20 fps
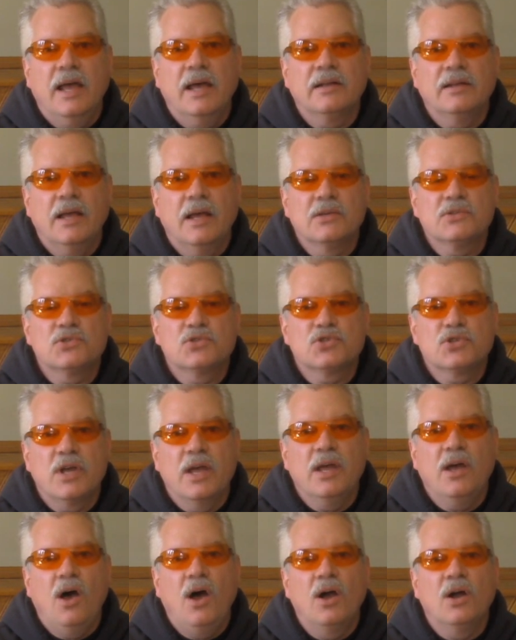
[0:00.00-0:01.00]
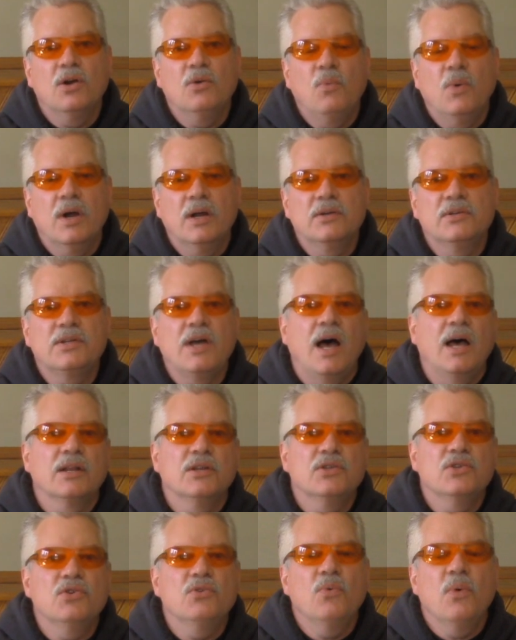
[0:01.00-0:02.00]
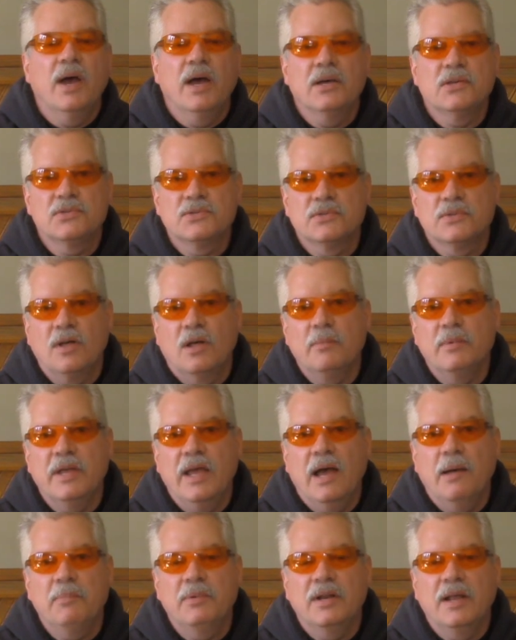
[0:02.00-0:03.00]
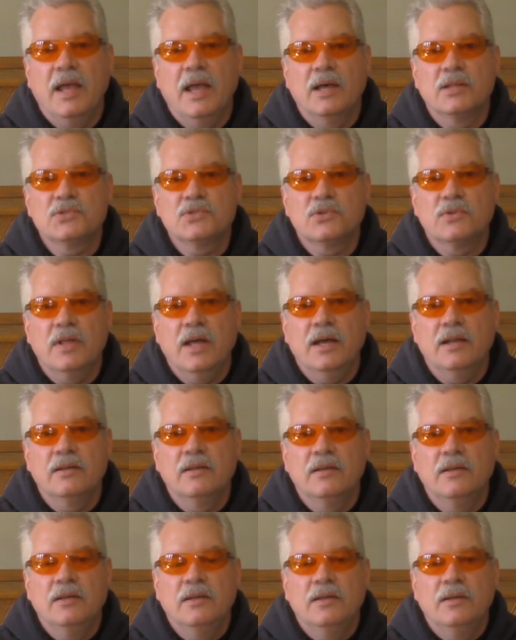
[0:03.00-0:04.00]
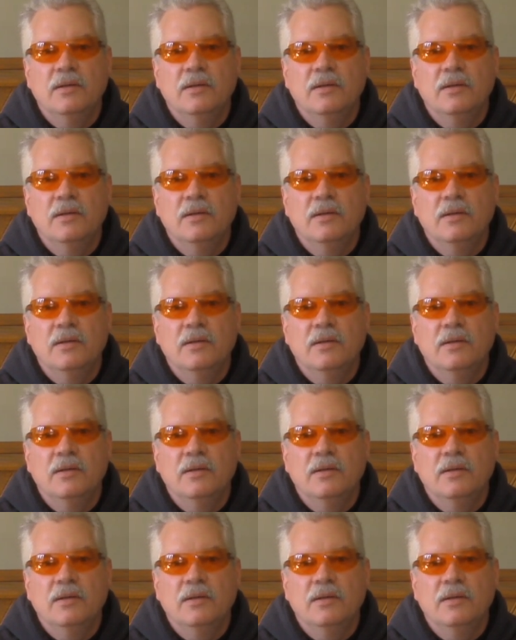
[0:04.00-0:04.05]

at sjhardware.us. I'll be happy to answer that.